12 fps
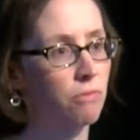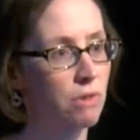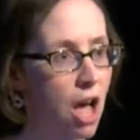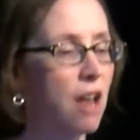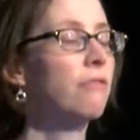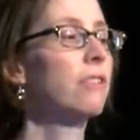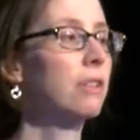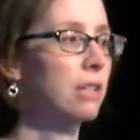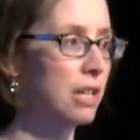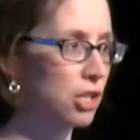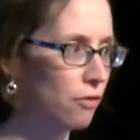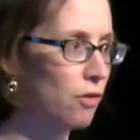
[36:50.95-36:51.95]

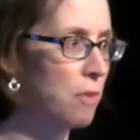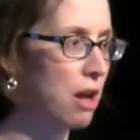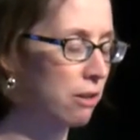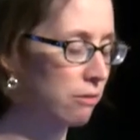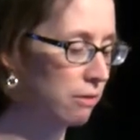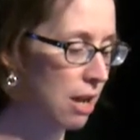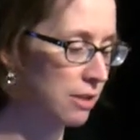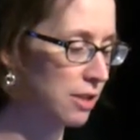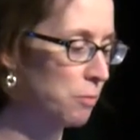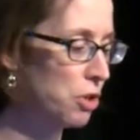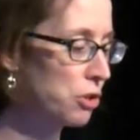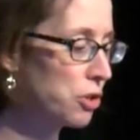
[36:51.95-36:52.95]
confidently to Vermont
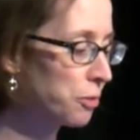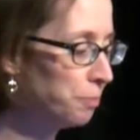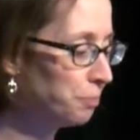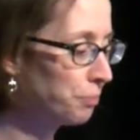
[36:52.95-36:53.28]
customers.